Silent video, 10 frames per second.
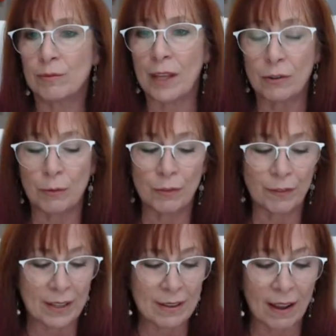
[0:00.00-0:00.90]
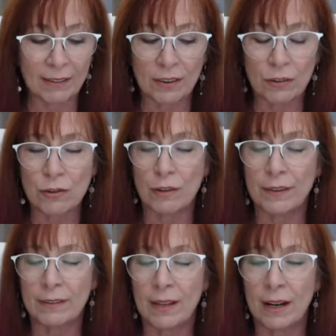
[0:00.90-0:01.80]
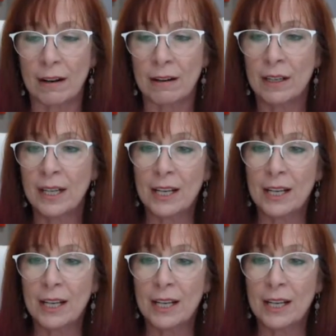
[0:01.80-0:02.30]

do fantastic service there."